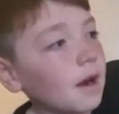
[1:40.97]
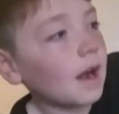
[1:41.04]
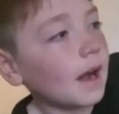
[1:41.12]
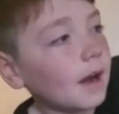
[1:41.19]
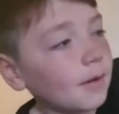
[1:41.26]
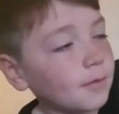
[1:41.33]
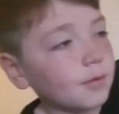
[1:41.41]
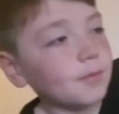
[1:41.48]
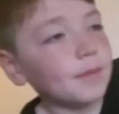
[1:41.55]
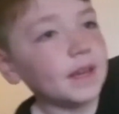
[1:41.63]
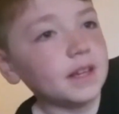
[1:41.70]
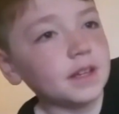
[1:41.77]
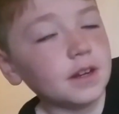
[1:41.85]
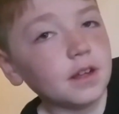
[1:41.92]
I will
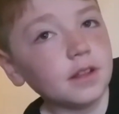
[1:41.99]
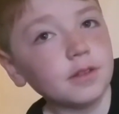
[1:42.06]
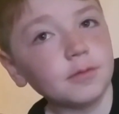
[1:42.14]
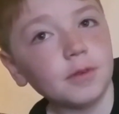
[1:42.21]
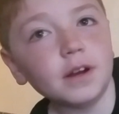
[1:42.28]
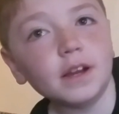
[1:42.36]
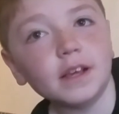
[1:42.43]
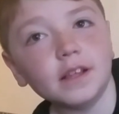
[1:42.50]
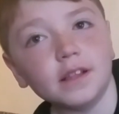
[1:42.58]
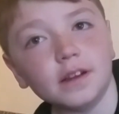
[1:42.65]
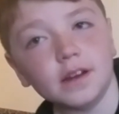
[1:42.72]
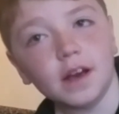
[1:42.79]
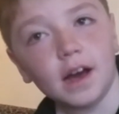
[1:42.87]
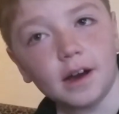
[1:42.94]
make another one,
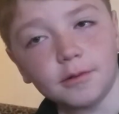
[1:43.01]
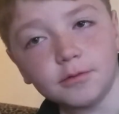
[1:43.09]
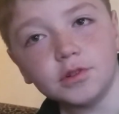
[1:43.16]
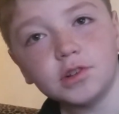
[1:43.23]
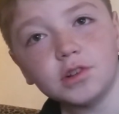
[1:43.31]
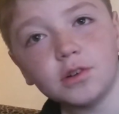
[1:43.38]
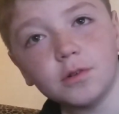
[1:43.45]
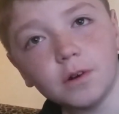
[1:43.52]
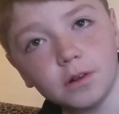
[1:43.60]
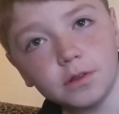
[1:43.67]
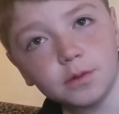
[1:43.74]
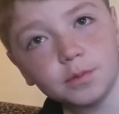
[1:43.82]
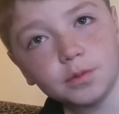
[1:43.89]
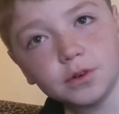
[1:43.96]
and I will show all
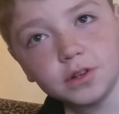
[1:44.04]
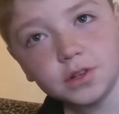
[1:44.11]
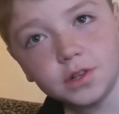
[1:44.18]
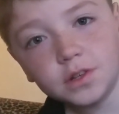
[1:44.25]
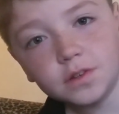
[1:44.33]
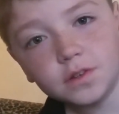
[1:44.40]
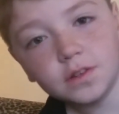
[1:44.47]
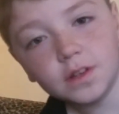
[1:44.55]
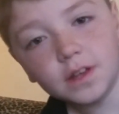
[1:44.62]
the plushies,